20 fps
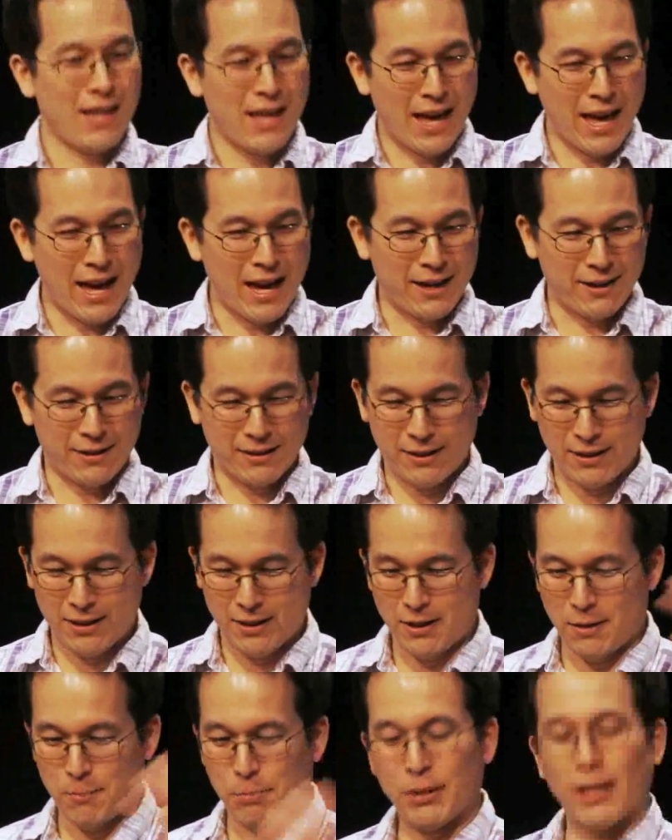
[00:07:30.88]
and
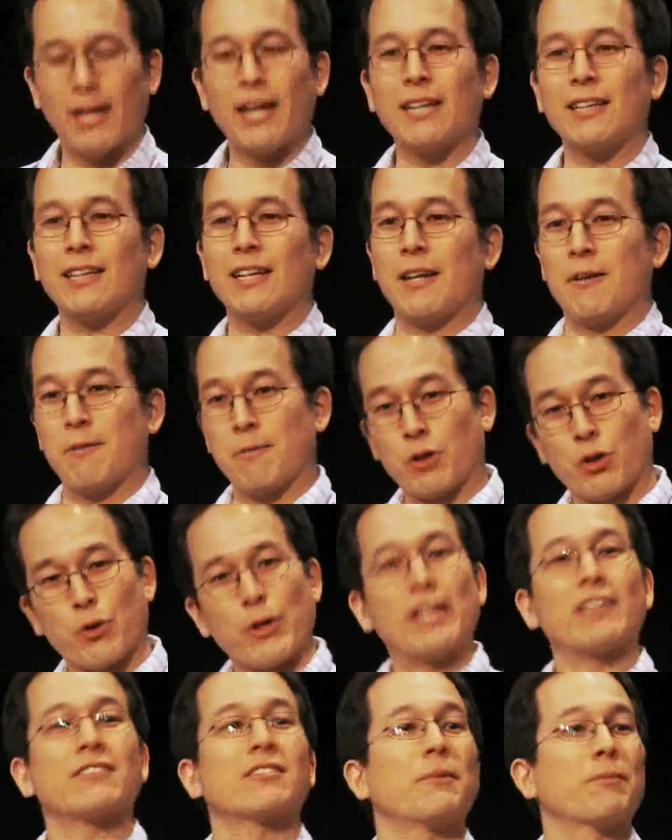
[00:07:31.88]
apply it and
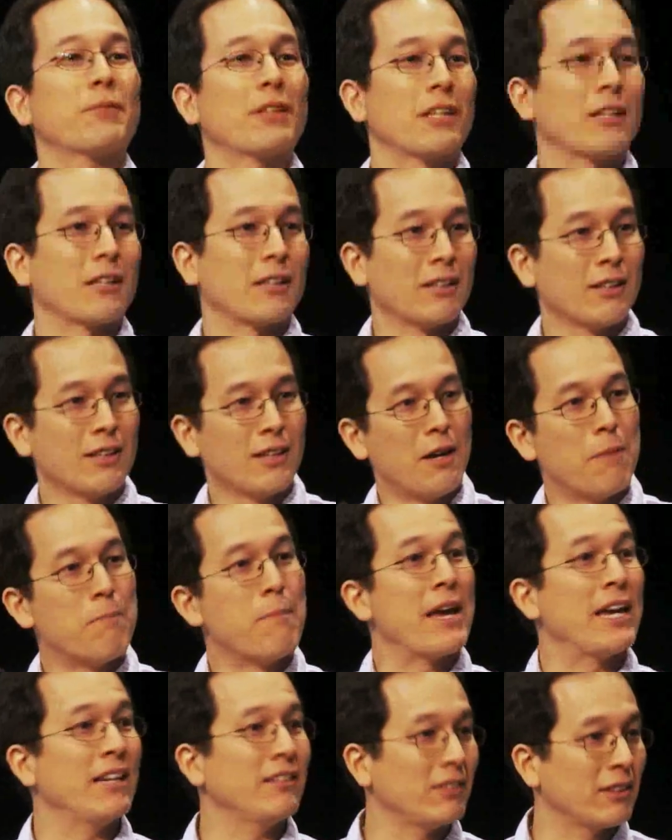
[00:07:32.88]
create something
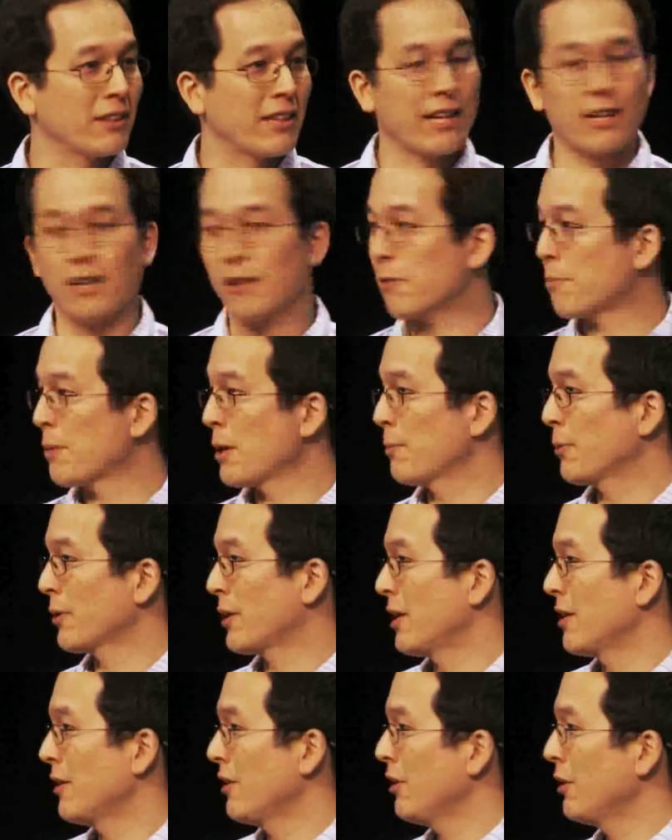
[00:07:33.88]
amazing that other people
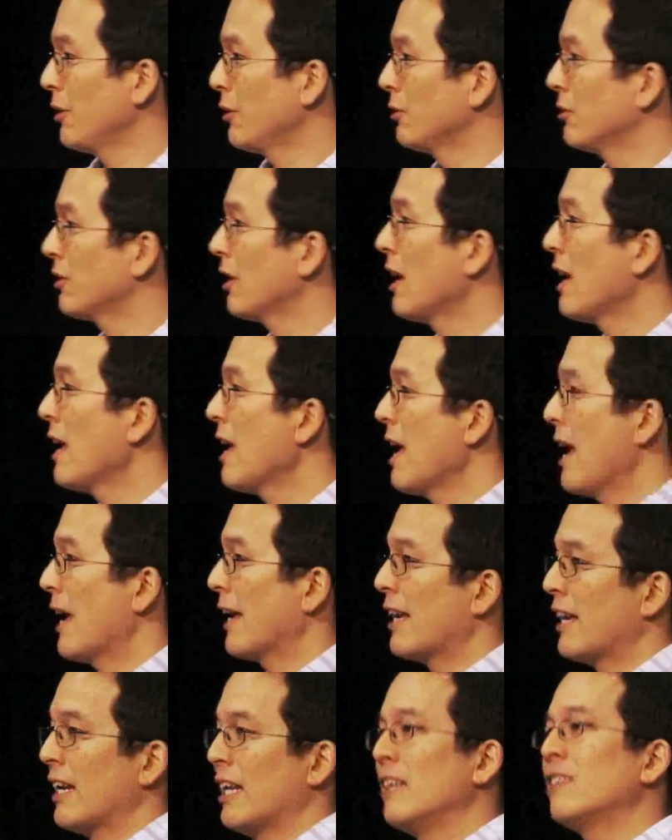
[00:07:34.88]
can use
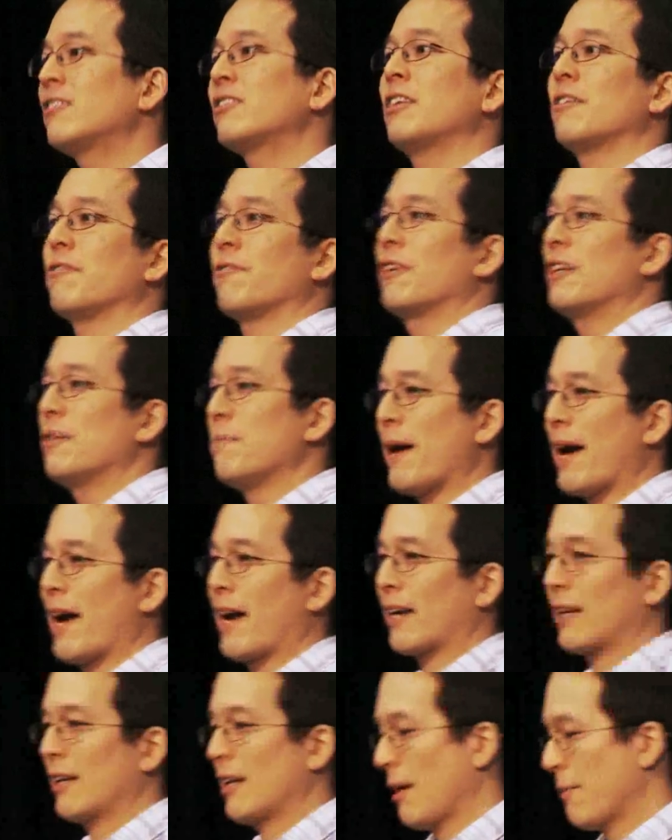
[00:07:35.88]
and get instant
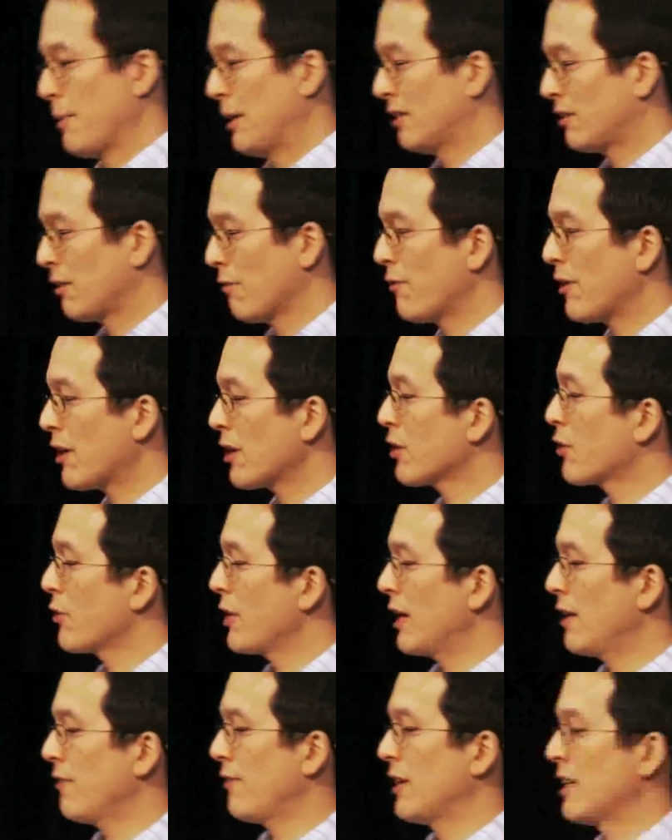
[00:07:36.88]
feedback? I mean, it's a very
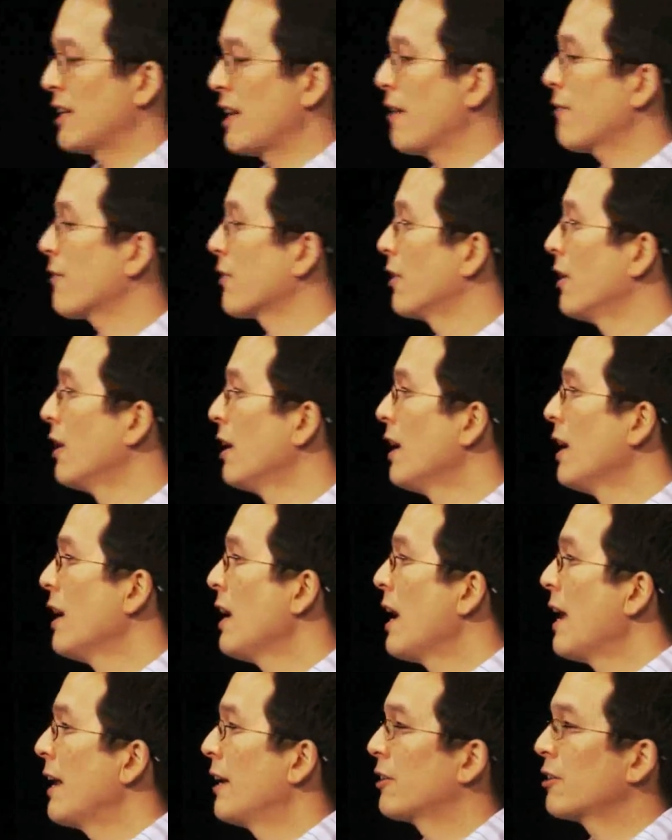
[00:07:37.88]
creative endeavor.
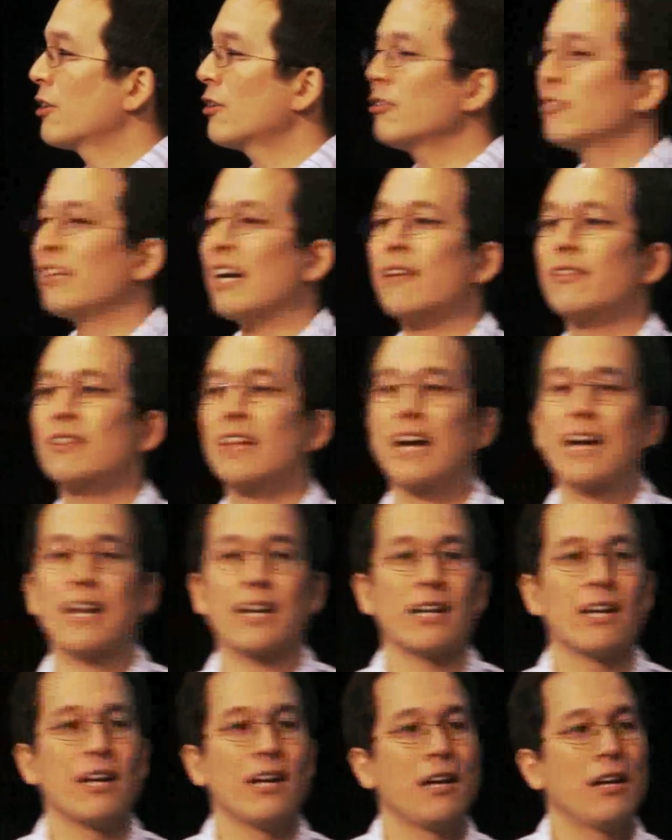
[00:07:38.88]
And it turns out that
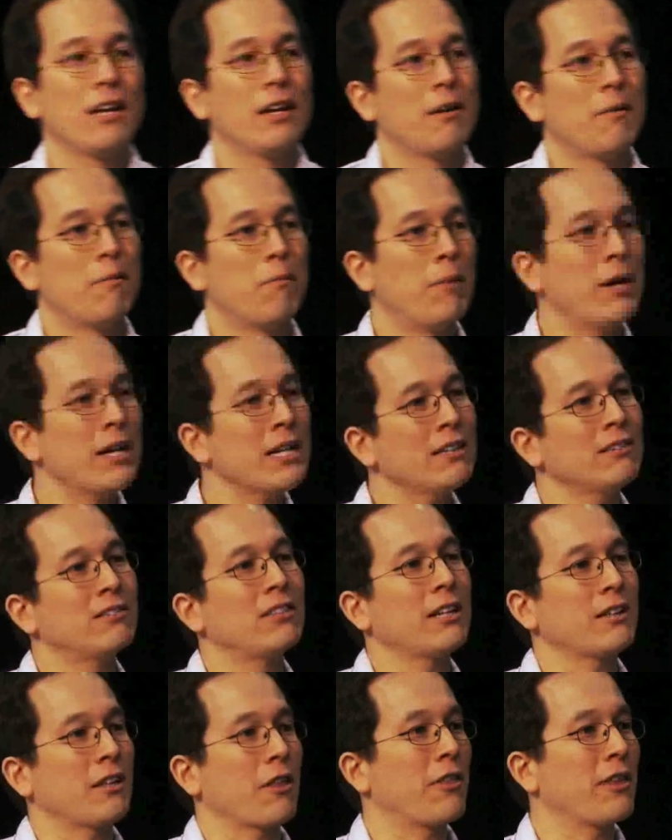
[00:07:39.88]
money is
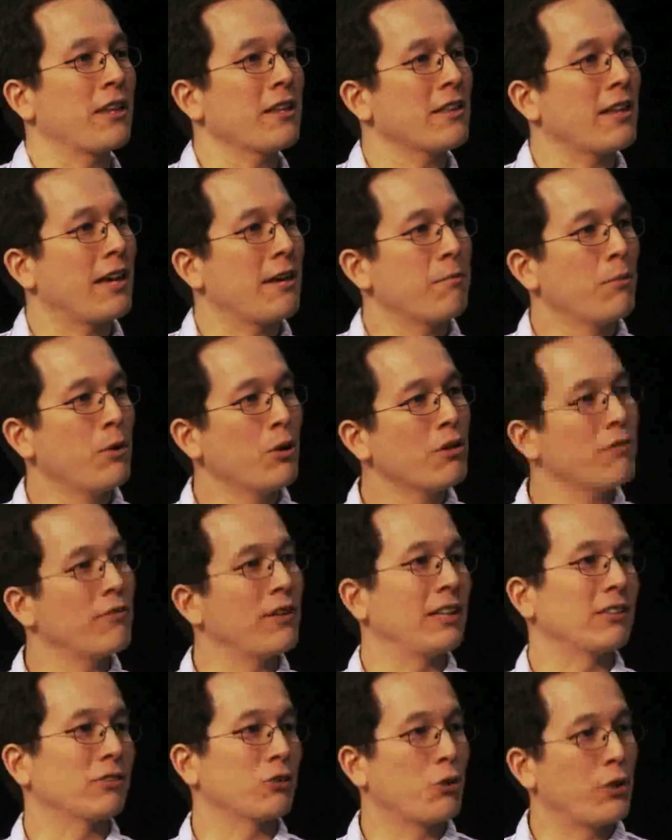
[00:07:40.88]
not the thing that
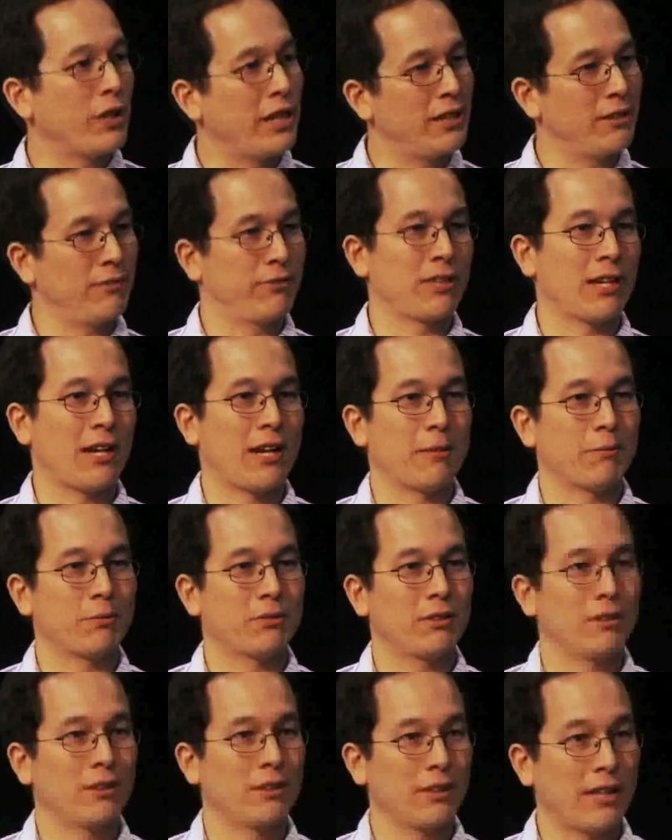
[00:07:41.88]
motivates creative
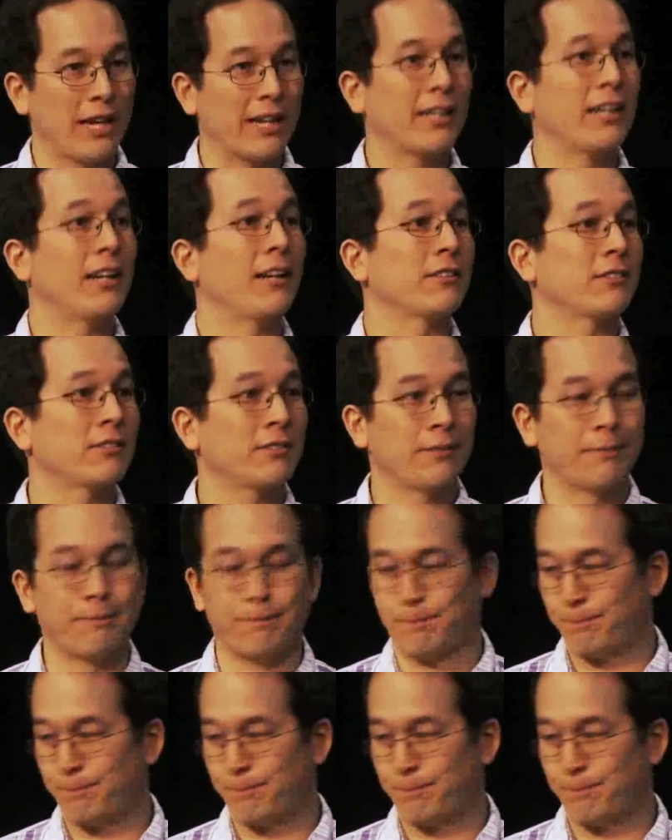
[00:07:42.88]
types like us.